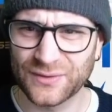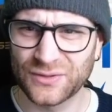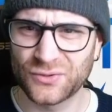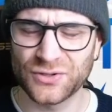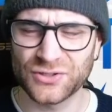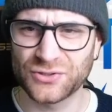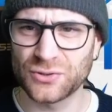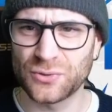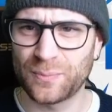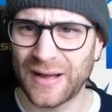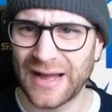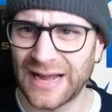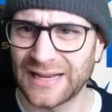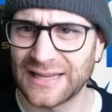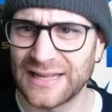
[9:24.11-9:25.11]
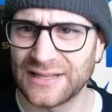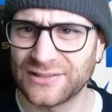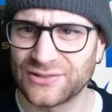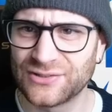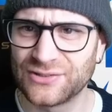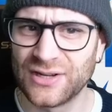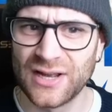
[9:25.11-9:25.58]
Crystal
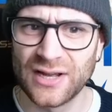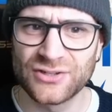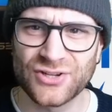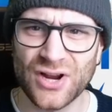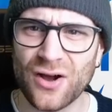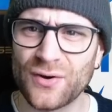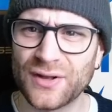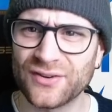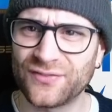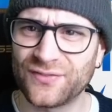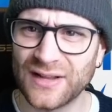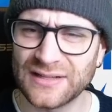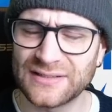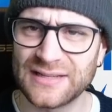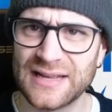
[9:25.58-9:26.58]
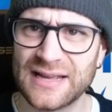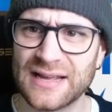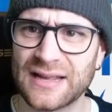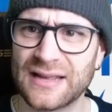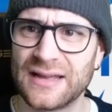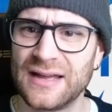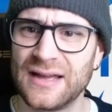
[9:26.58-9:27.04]
Palace, Charlton
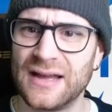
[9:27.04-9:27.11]
Athletic.